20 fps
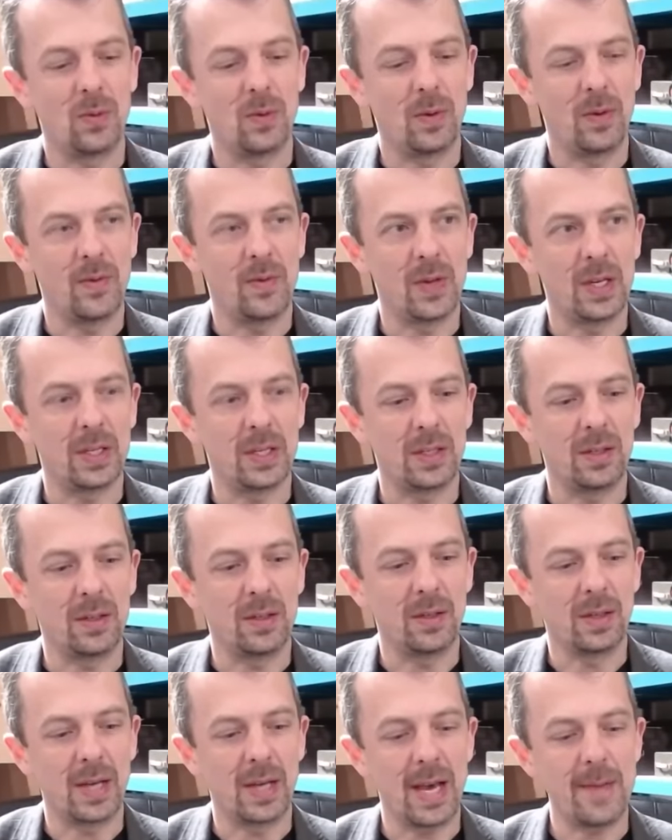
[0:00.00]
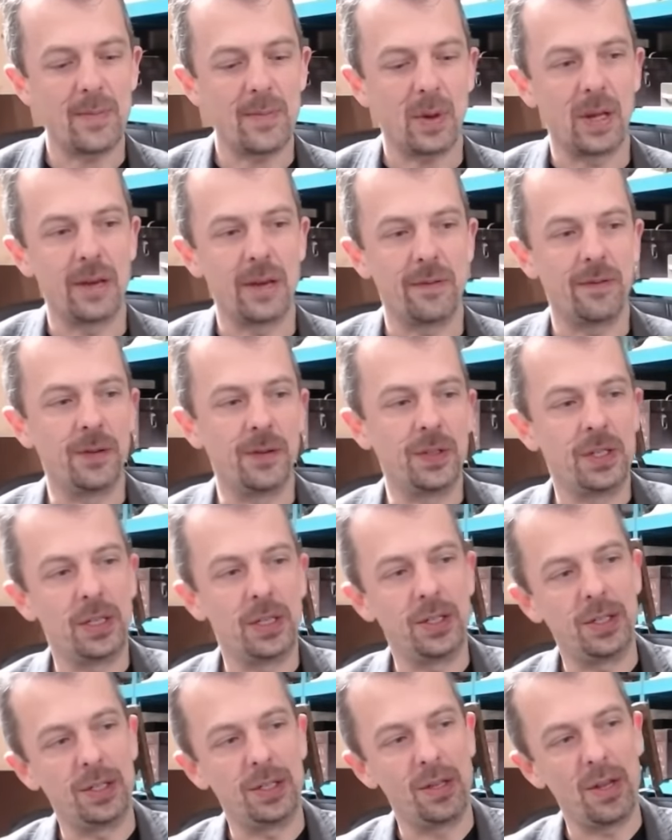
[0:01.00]
of this in the gameplay
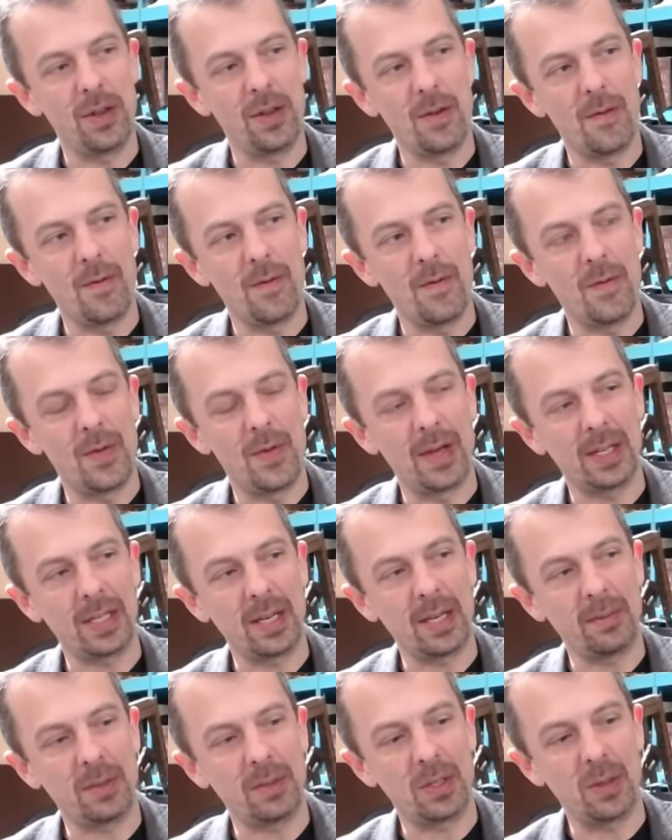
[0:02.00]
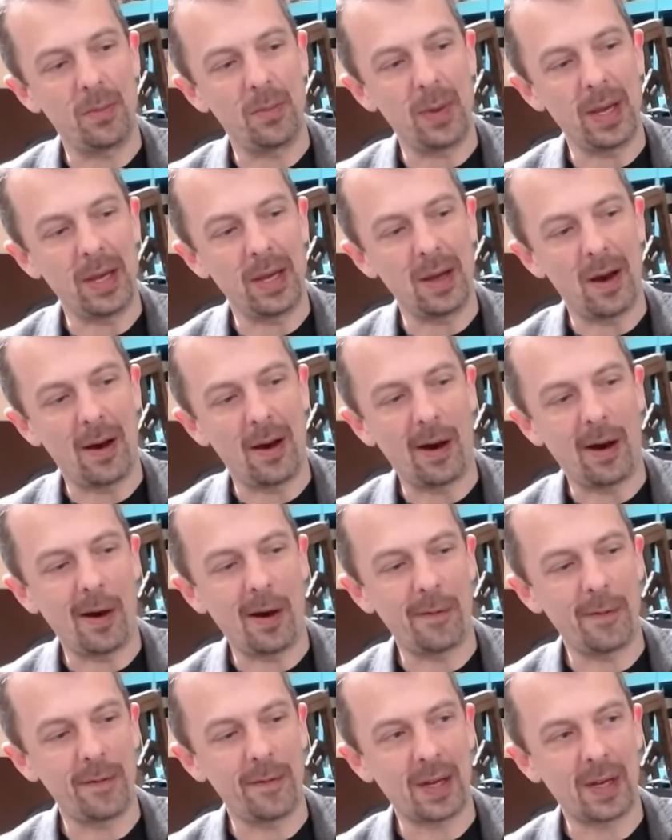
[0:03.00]
footage, there seems to be half of a